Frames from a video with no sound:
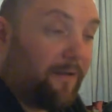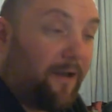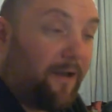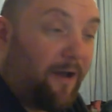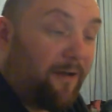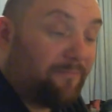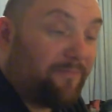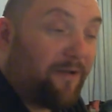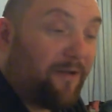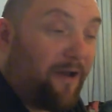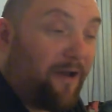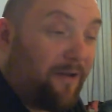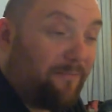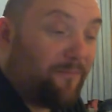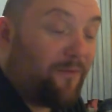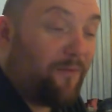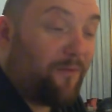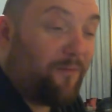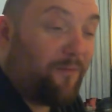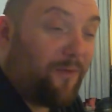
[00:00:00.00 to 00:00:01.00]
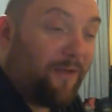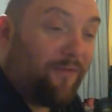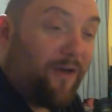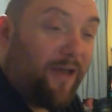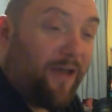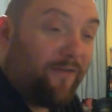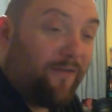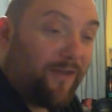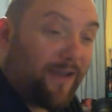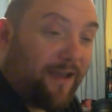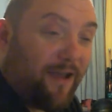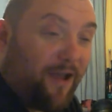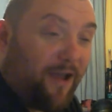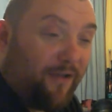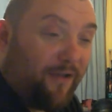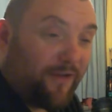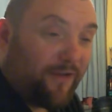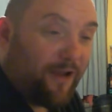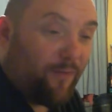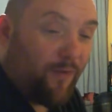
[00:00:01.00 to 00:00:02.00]
If I ever get
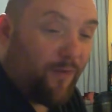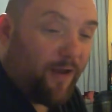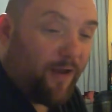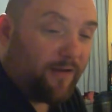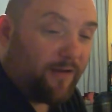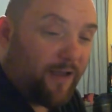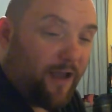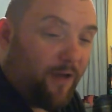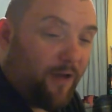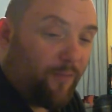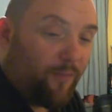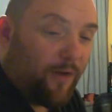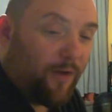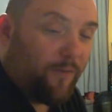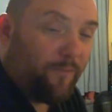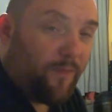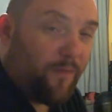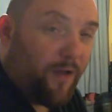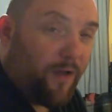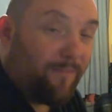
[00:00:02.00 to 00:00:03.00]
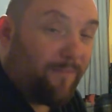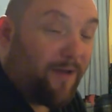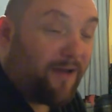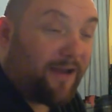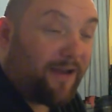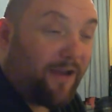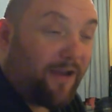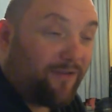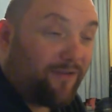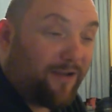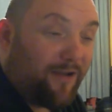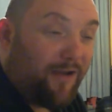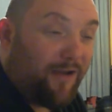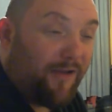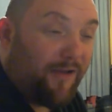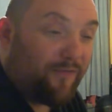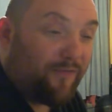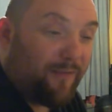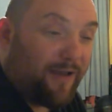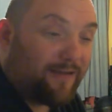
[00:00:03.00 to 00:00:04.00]
over there one day, I will. I'd have to
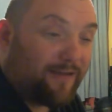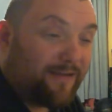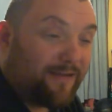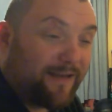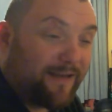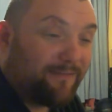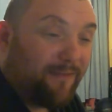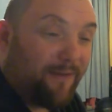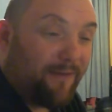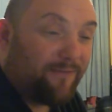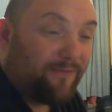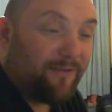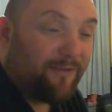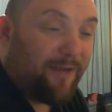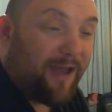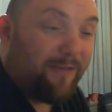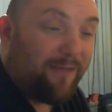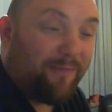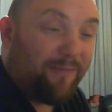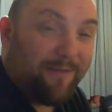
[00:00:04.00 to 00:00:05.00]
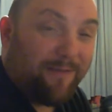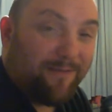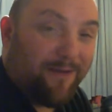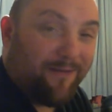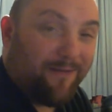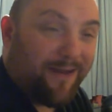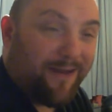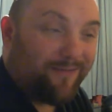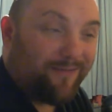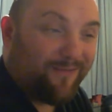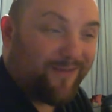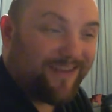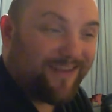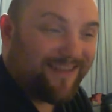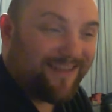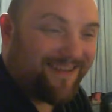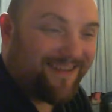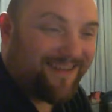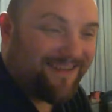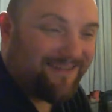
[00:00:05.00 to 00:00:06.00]
go over for about 6 months, the amount of people I would have to
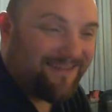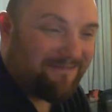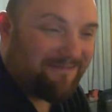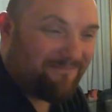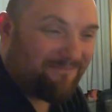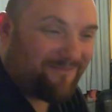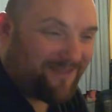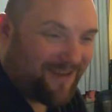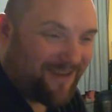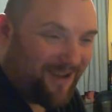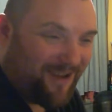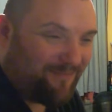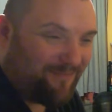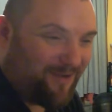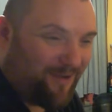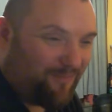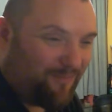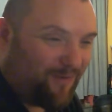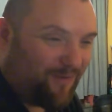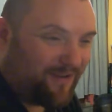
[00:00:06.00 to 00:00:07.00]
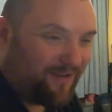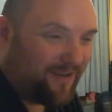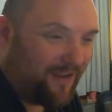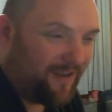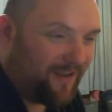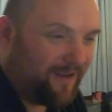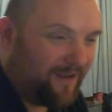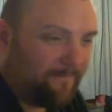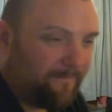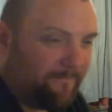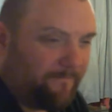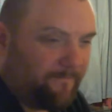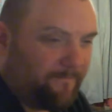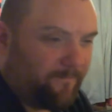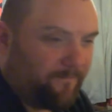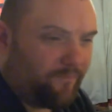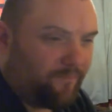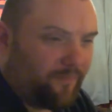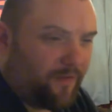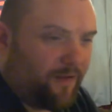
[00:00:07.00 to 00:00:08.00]
visit, though, Steve, but I appreciate it.
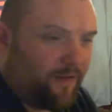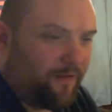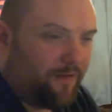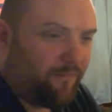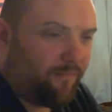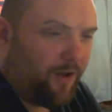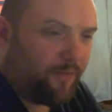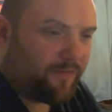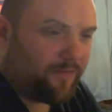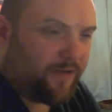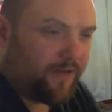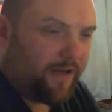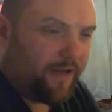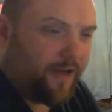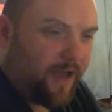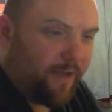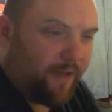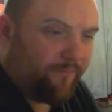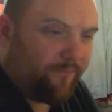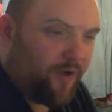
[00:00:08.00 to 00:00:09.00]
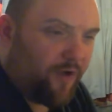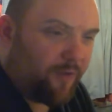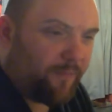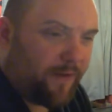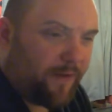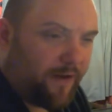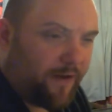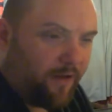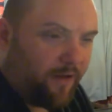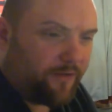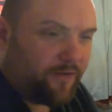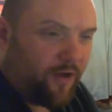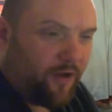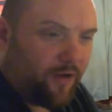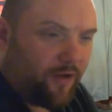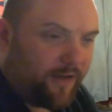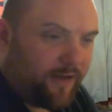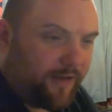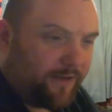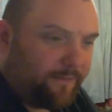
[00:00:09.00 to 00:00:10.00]
Bob said, rugby and ice
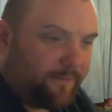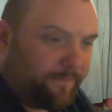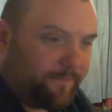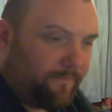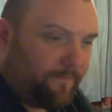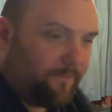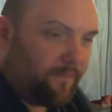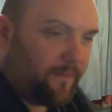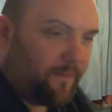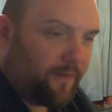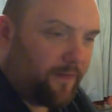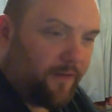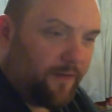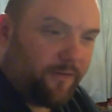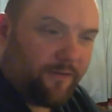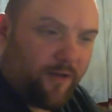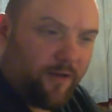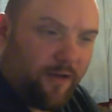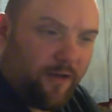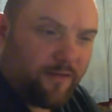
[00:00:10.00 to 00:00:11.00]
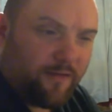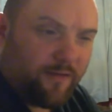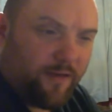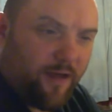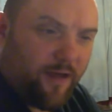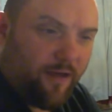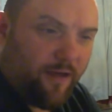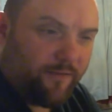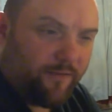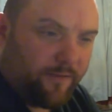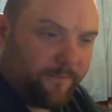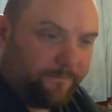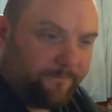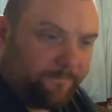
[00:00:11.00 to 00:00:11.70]
hockey. Those guys are tough.